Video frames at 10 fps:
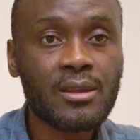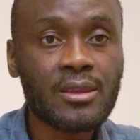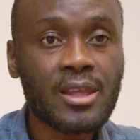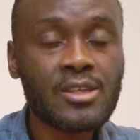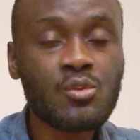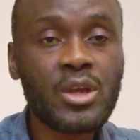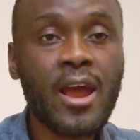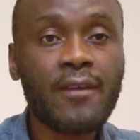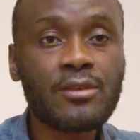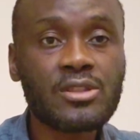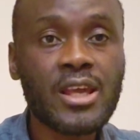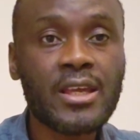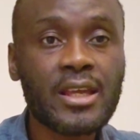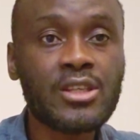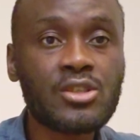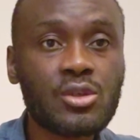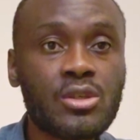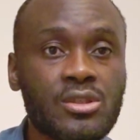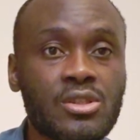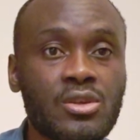things we have to take into
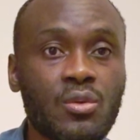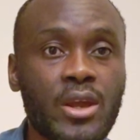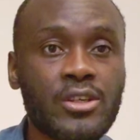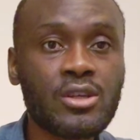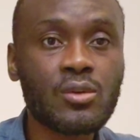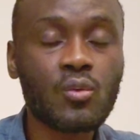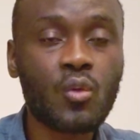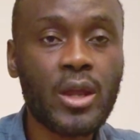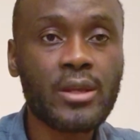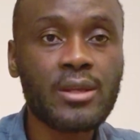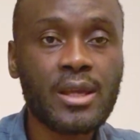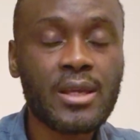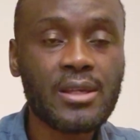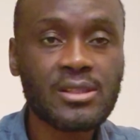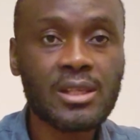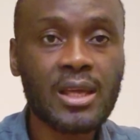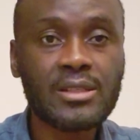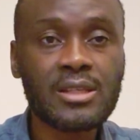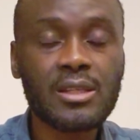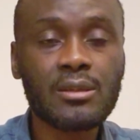consideration when
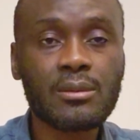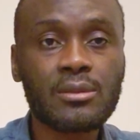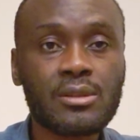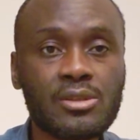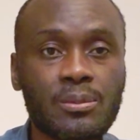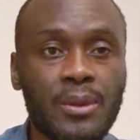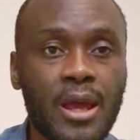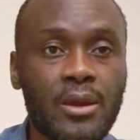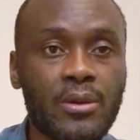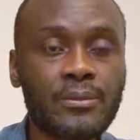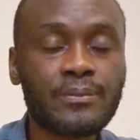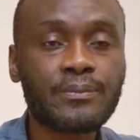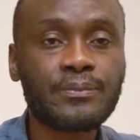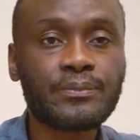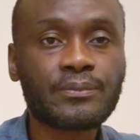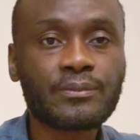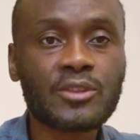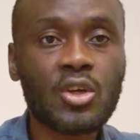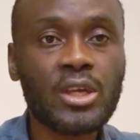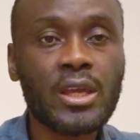selecting the supplier.
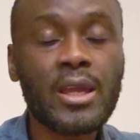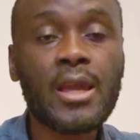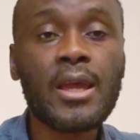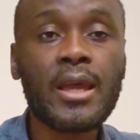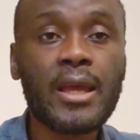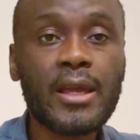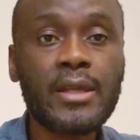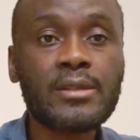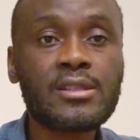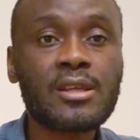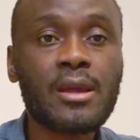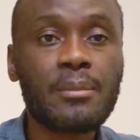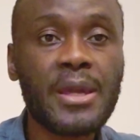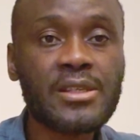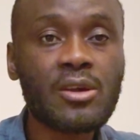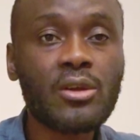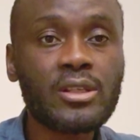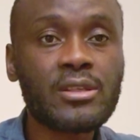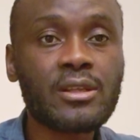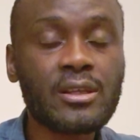Okay, and based on
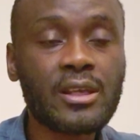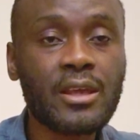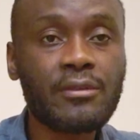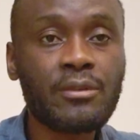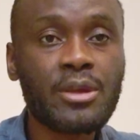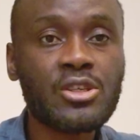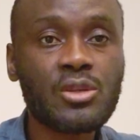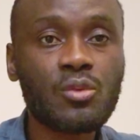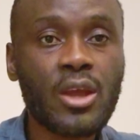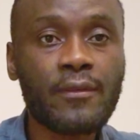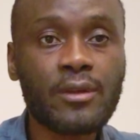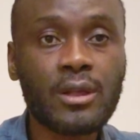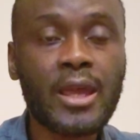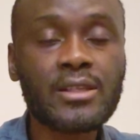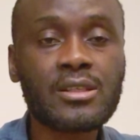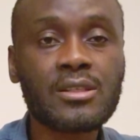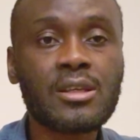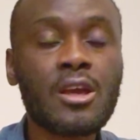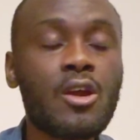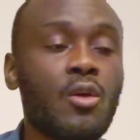the information we have collected,
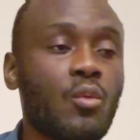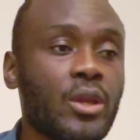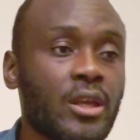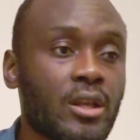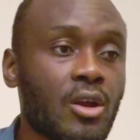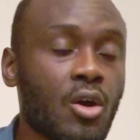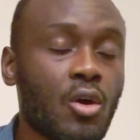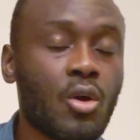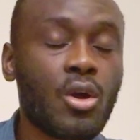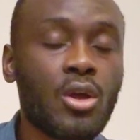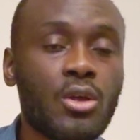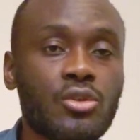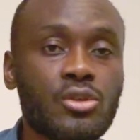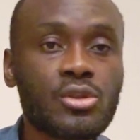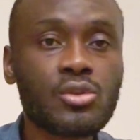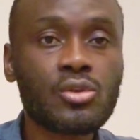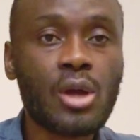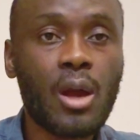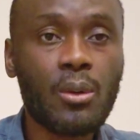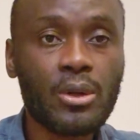we can go to
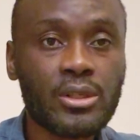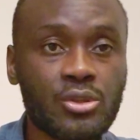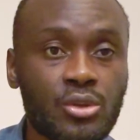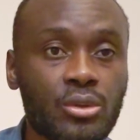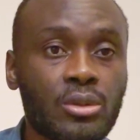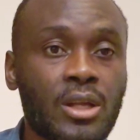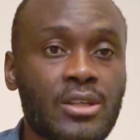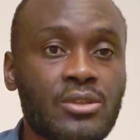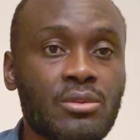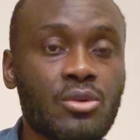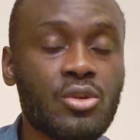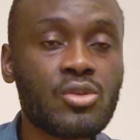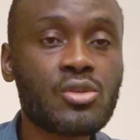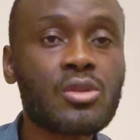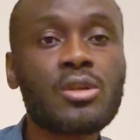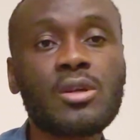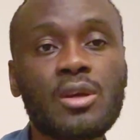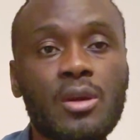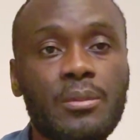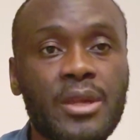our internal customers,
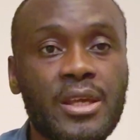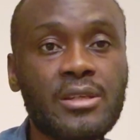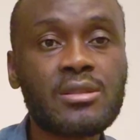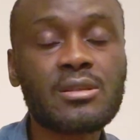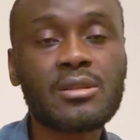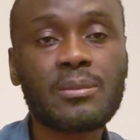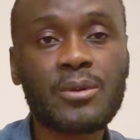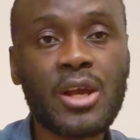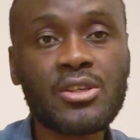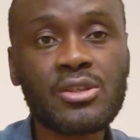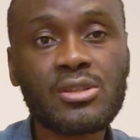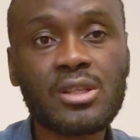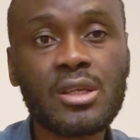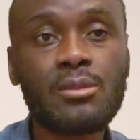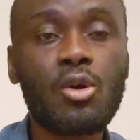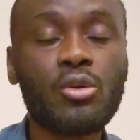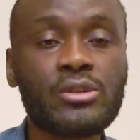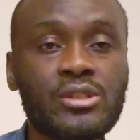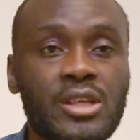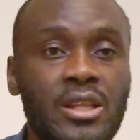be it the production team or the
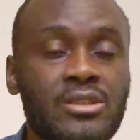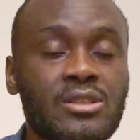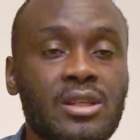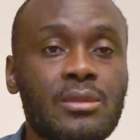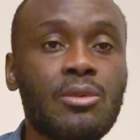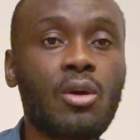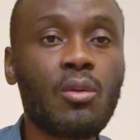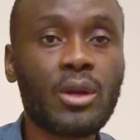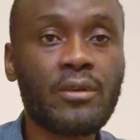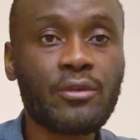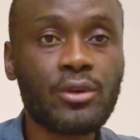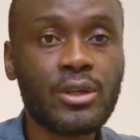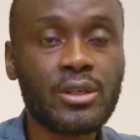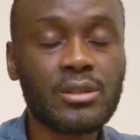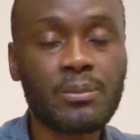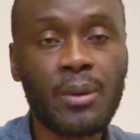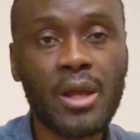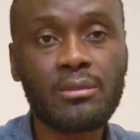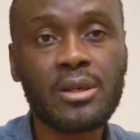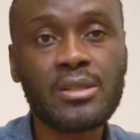sales team or whatever in the
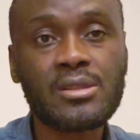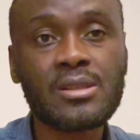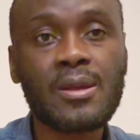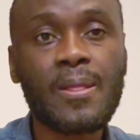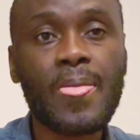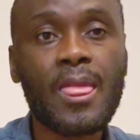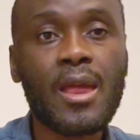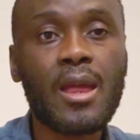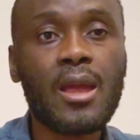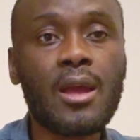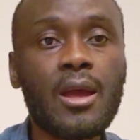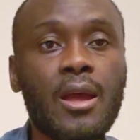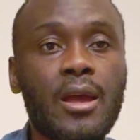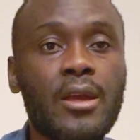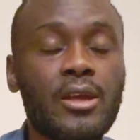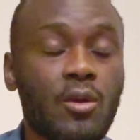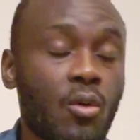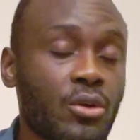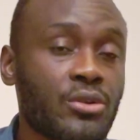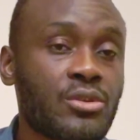departments, in order